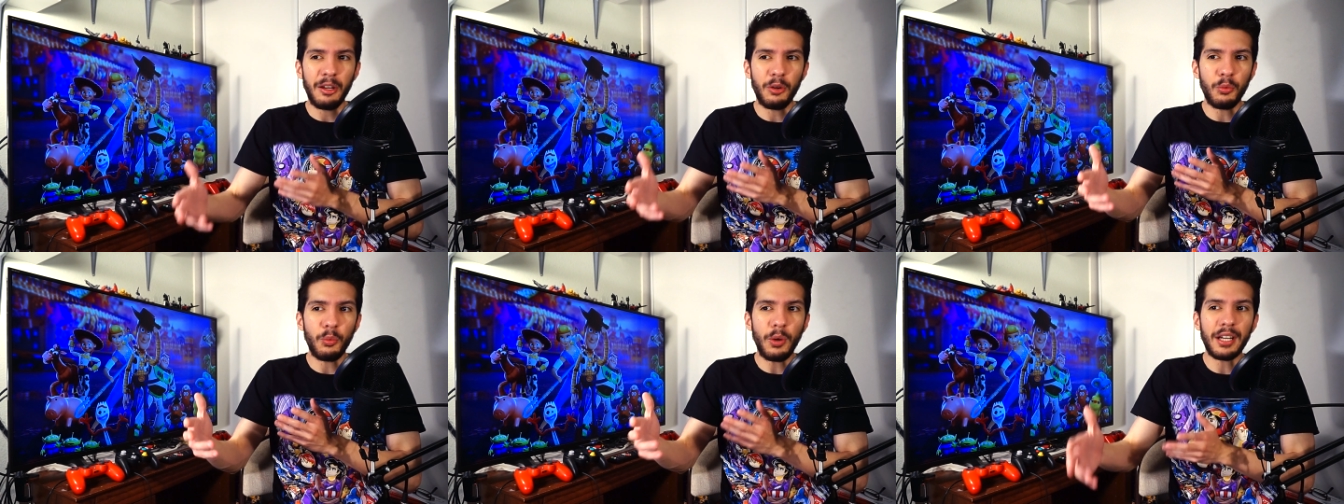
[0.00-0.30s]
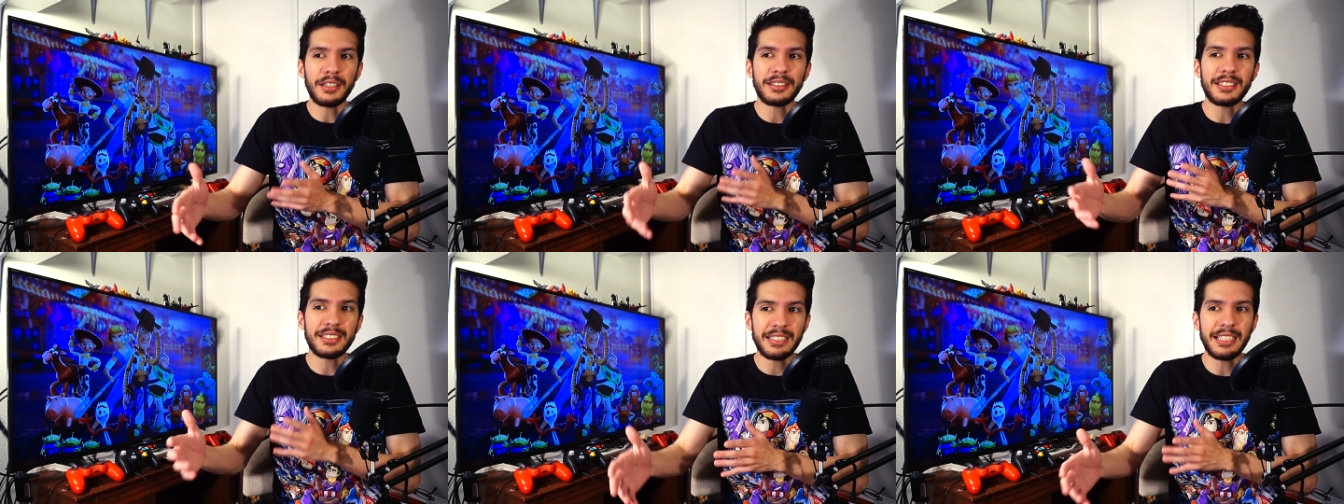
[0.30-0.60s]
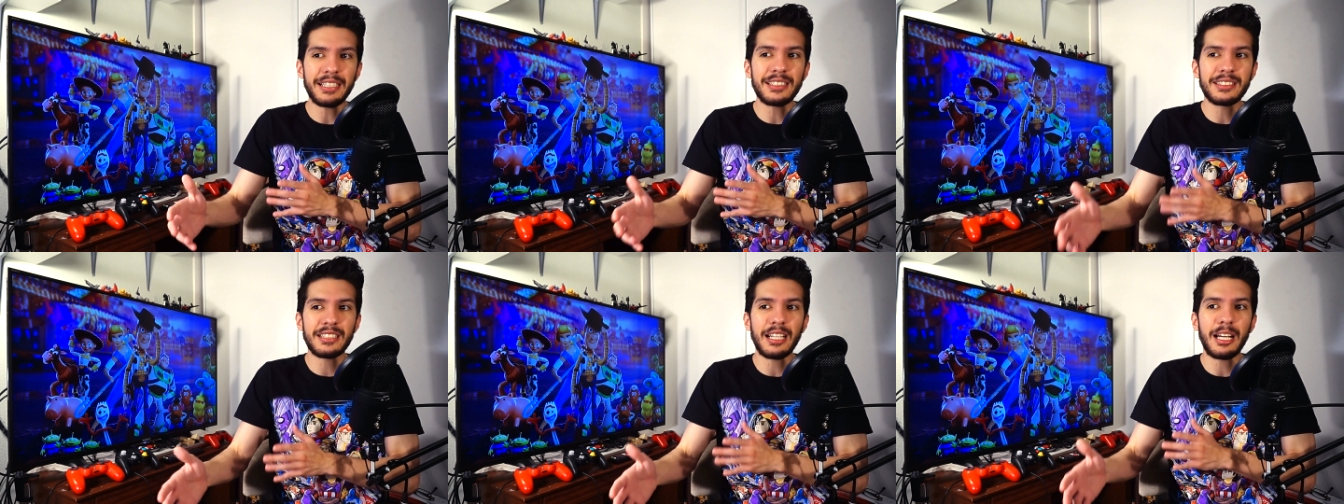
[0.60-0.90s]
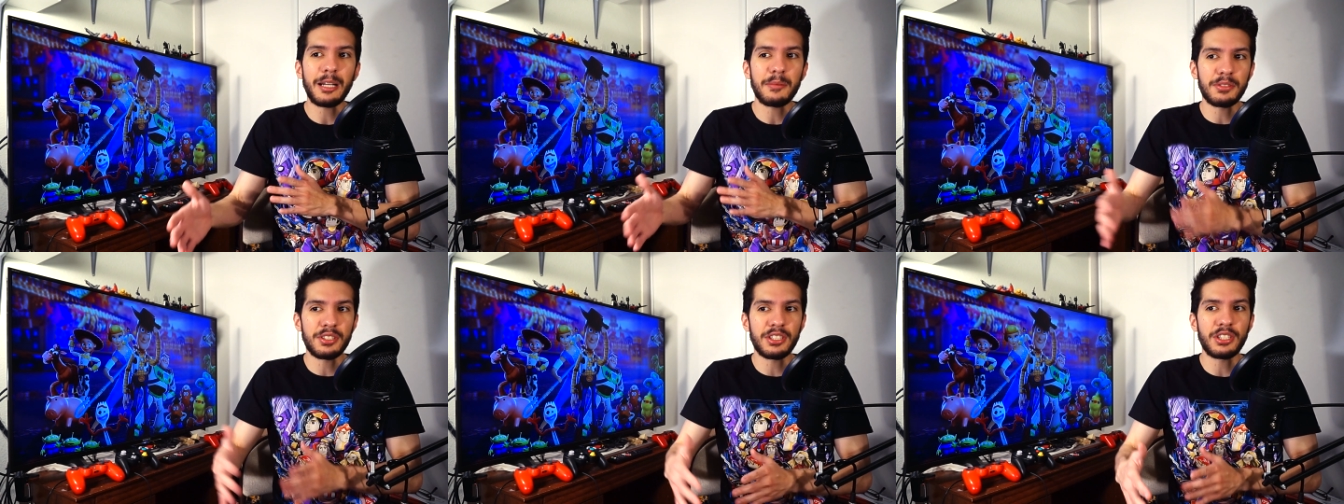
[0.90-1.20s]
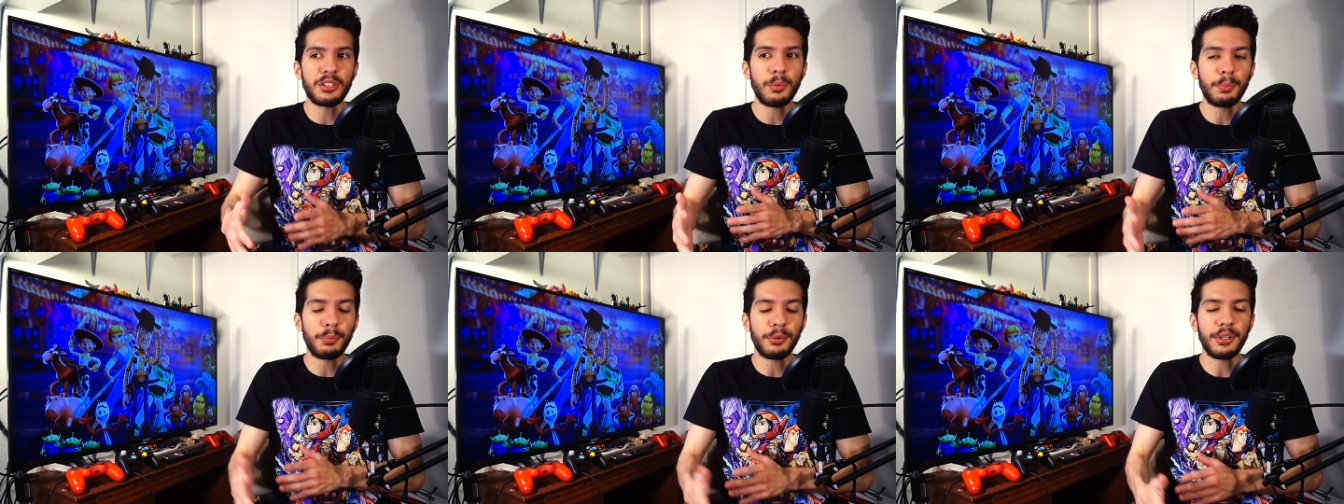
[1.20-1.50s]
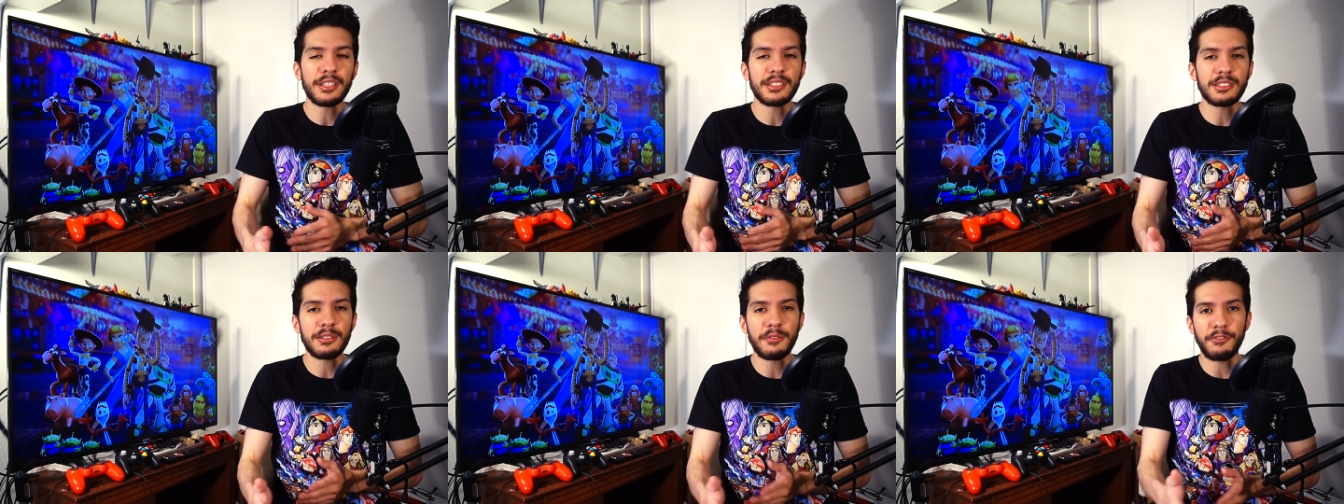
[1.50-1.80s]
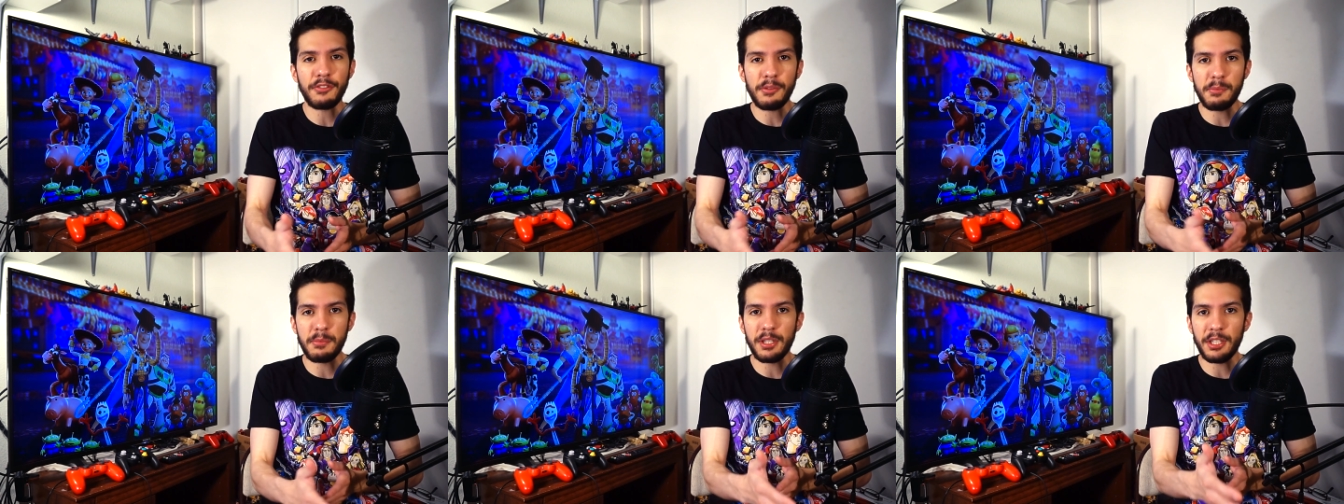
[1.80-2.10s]
while at the same time still bringing some
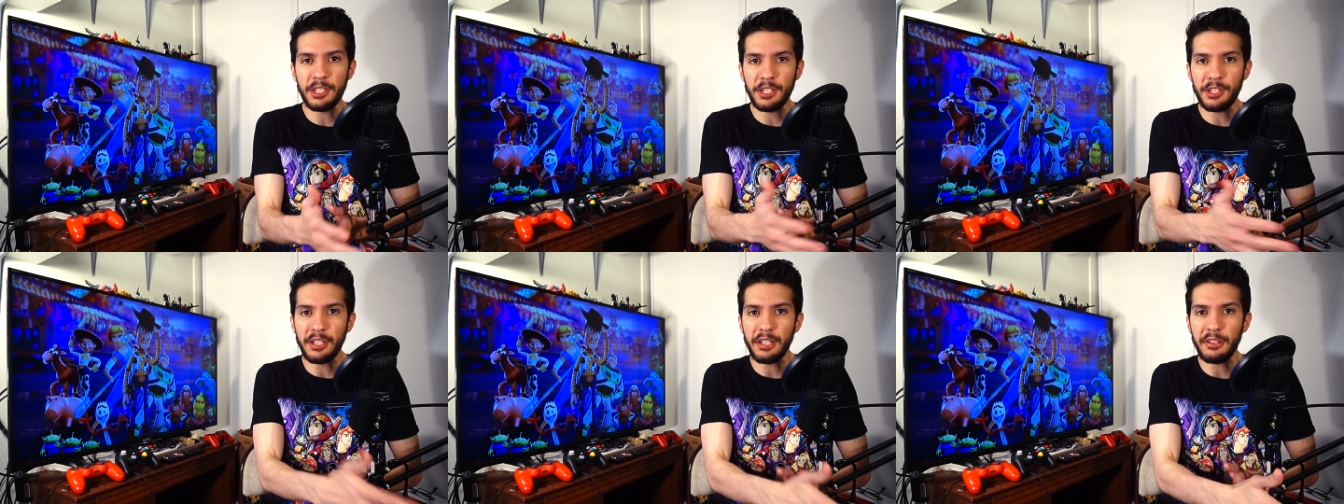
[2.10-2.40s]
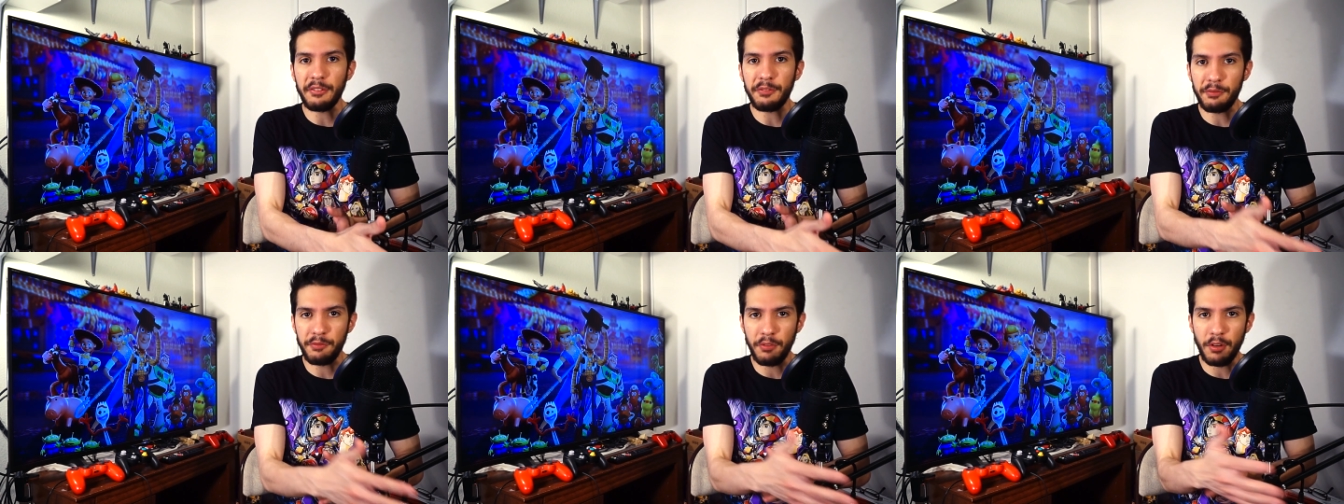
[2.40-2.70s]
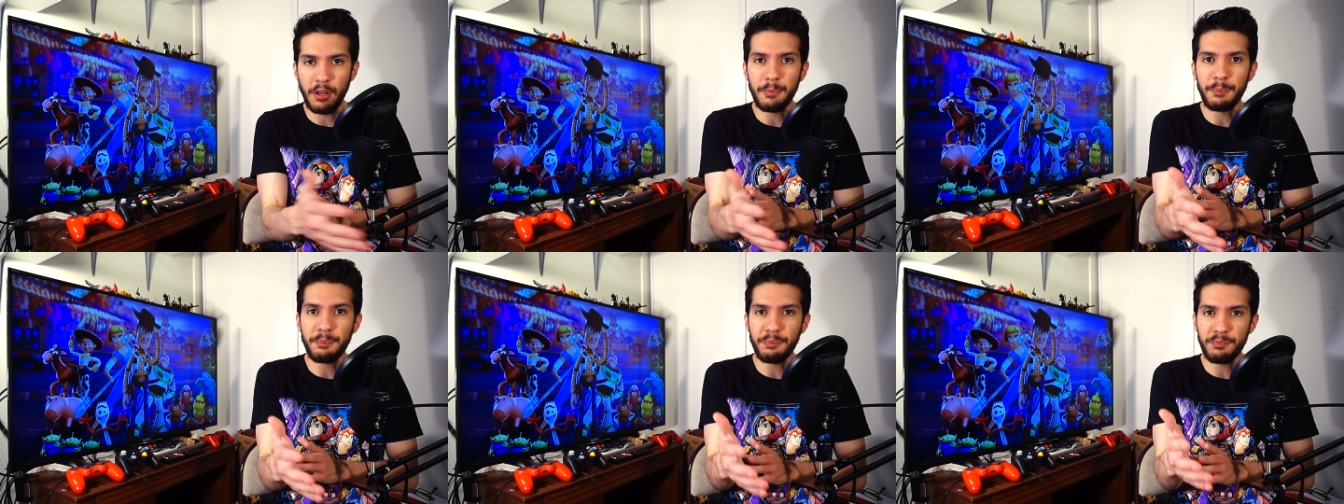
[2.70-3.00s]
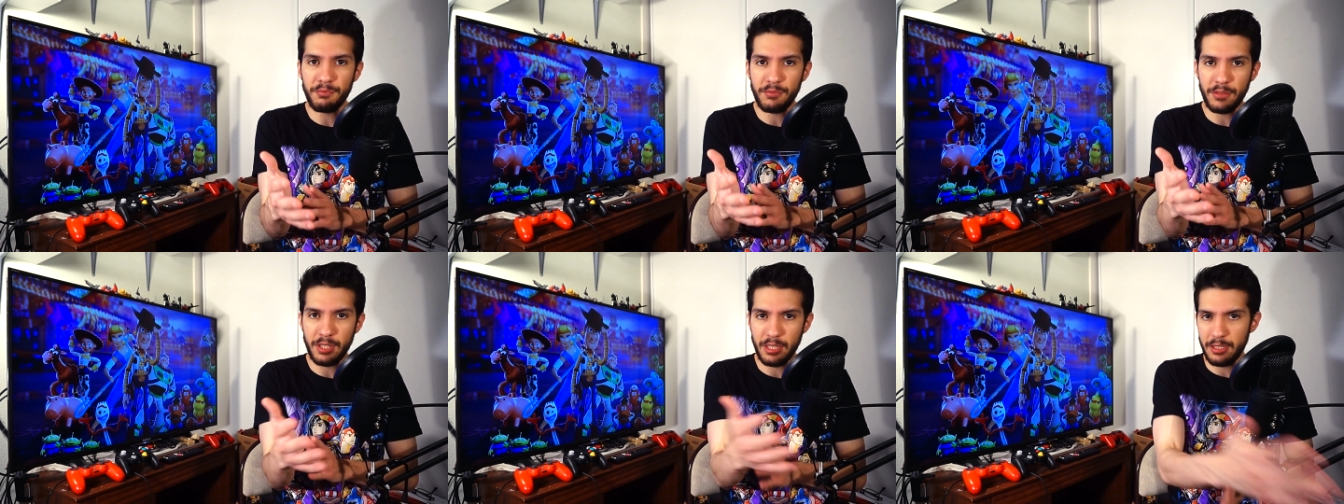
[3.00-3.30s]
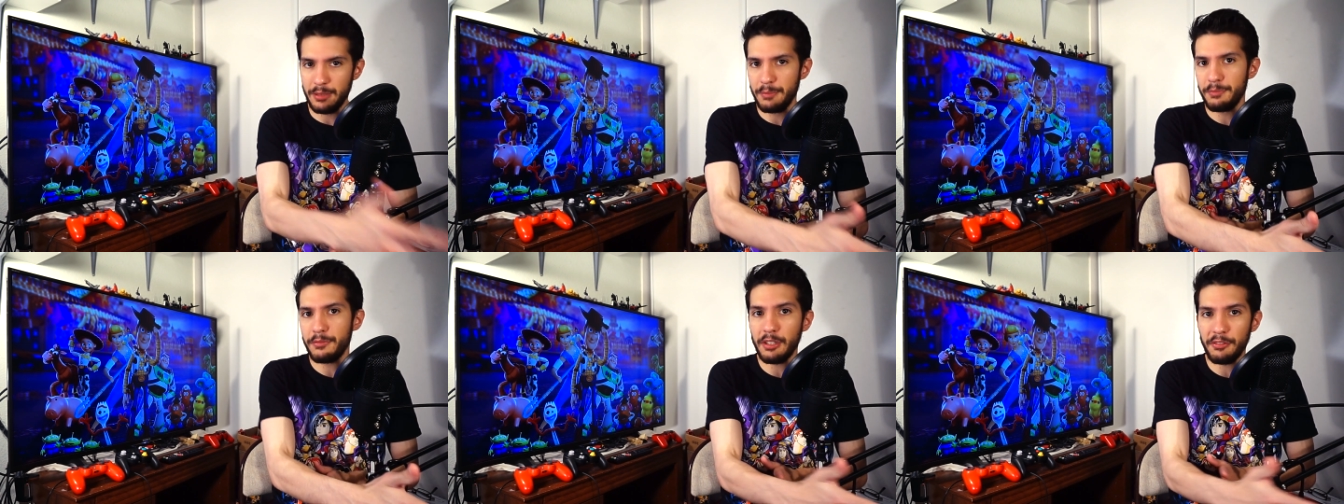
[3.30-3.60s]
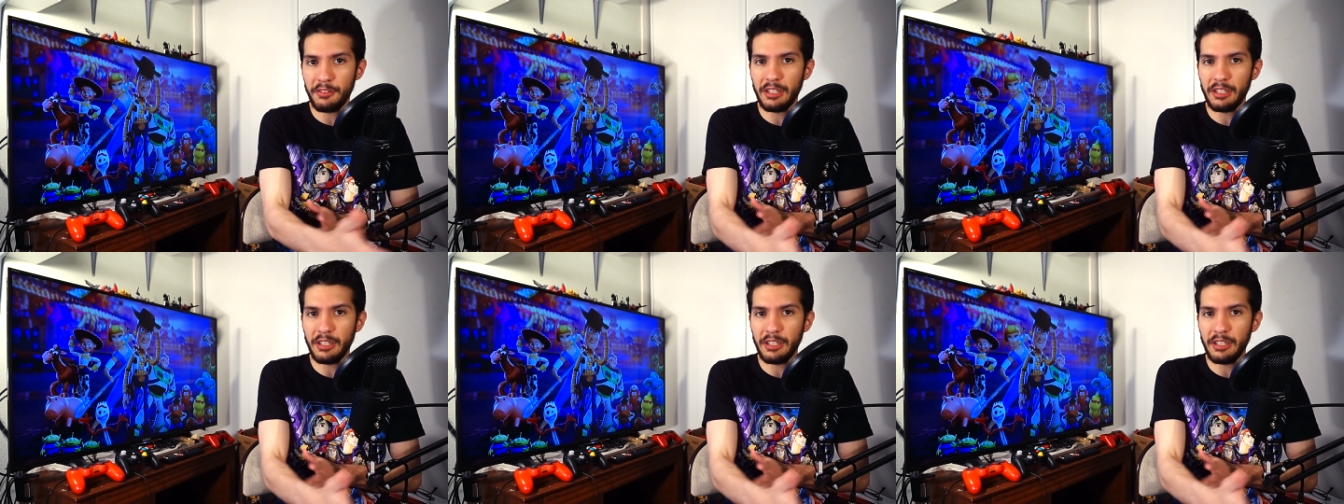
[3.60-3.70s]
familiarity from the